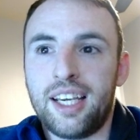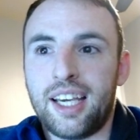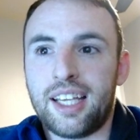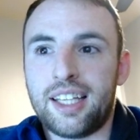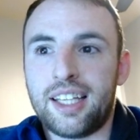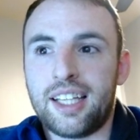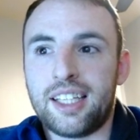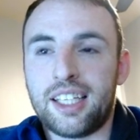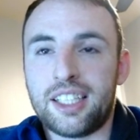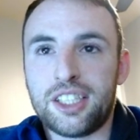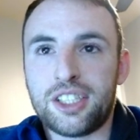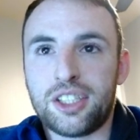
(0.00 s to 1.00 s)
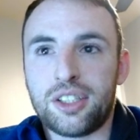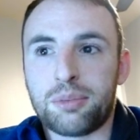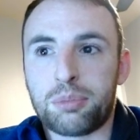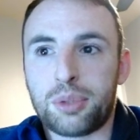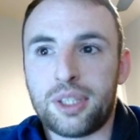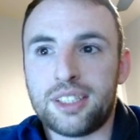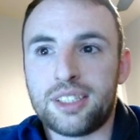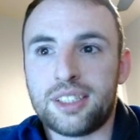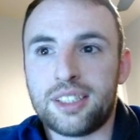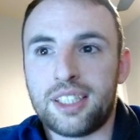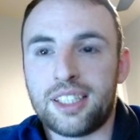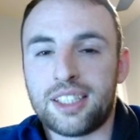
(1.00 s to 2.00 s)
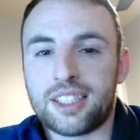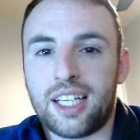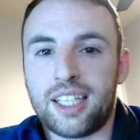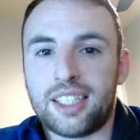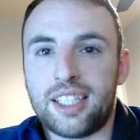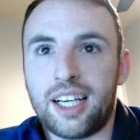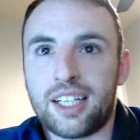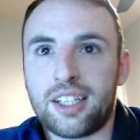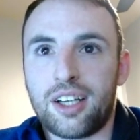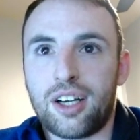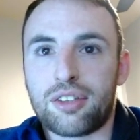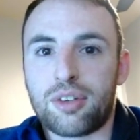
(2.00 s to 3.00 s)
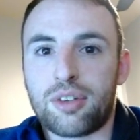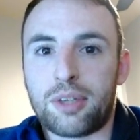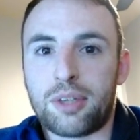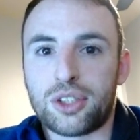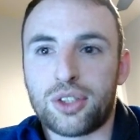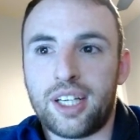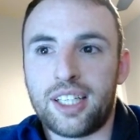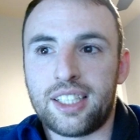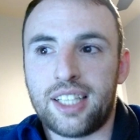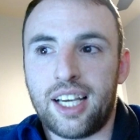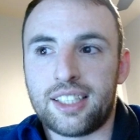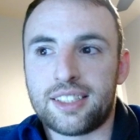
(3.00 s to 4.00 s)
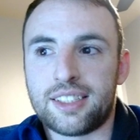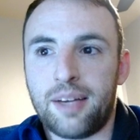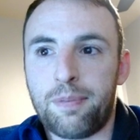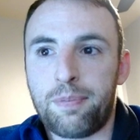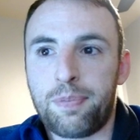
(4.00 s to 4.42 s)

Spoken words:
and then the additional prints in the slide deck are from our training data set.